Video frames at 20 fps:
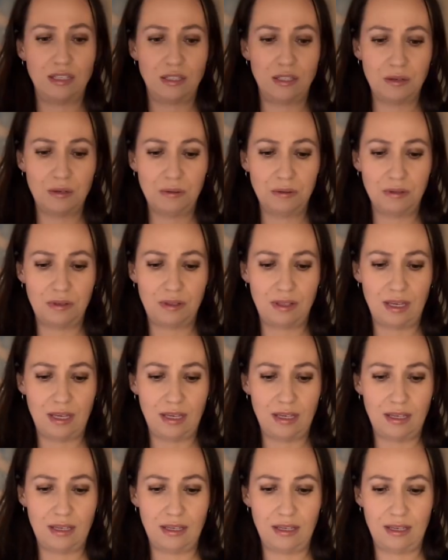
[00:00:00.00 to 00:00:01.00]
don't
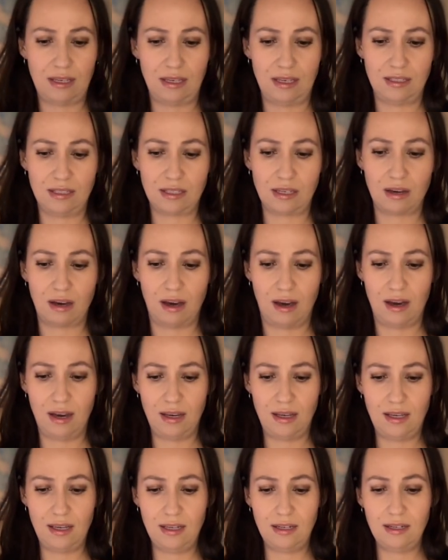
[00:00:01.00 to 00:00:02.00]
think it's
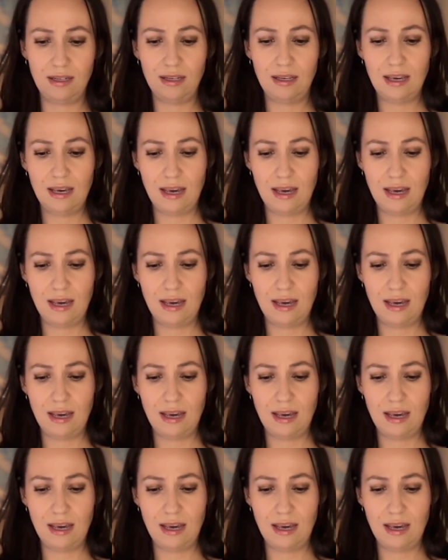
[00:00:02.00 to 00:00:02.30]
cotton,